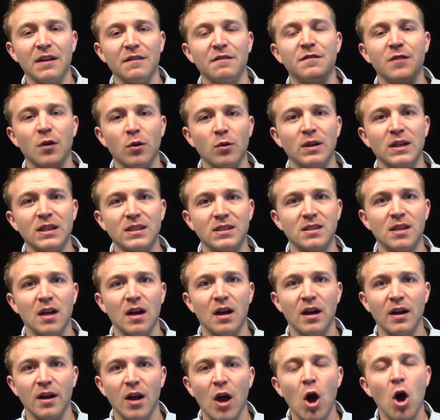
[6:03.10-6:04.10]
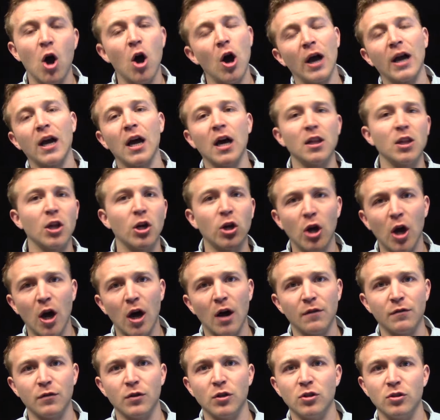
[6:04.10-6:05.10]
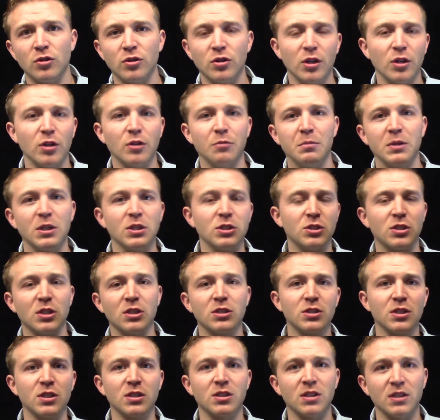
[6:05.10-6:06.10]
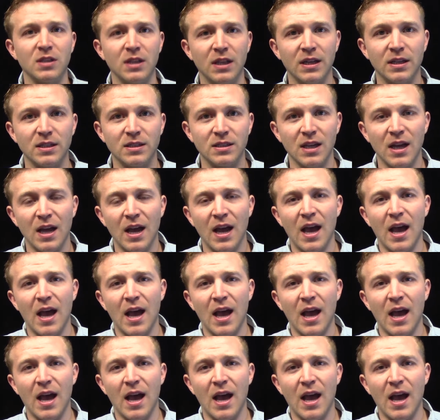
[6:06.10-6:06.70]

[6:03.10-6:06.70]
of focused on, oh, I got laid off and it means this, this, and this,